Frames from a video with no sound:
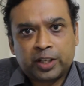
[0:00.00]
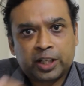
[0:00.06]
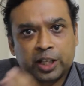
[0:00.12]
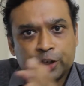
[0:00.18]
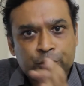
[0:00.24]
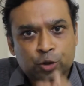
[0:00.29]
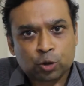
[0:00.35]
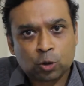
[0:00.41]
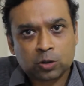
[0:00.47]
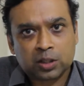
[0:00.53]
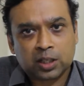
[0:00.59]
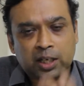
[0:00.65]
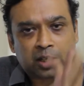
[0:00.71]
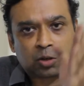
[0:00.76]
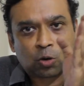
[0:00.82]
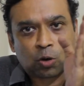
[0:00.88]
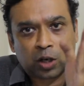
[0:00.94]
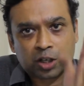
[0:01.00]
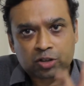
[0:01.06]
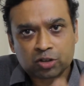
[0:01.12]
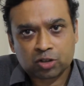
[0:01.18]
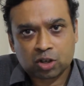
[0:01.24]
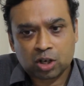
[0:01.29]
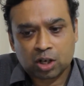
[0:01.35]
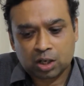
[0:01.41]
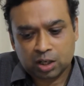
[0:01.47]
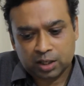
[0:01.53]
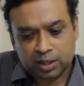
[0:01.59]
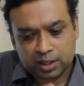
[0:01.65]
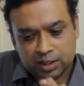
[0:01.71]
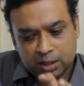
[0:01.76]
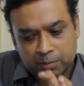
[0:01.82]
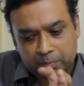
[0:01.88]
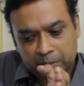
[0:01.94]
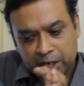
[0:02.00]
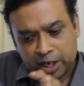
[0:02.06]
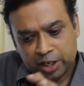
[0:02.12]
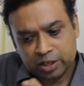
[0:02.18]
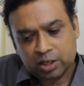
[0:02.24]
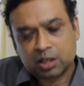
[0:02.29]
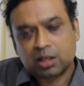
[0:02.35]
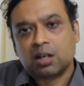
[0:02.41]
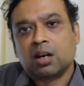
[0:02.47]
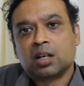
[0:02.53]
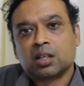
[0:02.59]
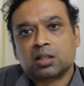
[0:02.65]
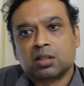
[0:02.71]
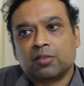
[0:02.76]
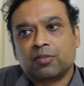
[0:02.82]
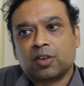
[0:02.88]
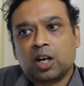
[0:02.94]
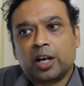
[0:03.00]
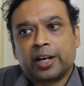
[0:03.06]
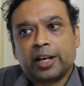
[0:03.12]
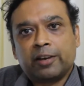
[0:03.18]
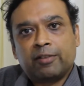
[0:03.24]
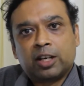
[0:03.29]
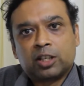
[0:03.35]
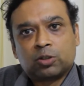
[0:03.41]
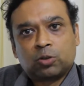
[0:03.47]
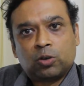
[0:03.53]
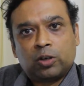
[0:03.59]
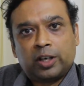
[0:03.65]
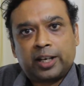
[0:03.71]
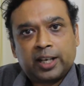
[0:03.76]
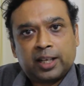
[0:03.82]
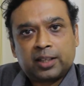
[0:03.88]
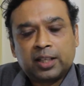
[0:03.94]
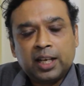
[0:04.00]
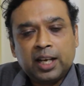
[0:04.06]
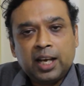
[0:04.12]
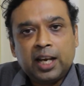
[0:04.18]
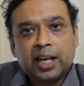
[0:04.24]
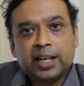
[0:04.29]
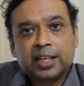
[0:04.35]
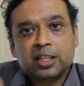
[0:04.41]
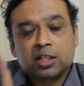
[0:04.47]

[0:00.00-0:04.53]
when they showed that cholesterol is a major cause of cardiovascular death,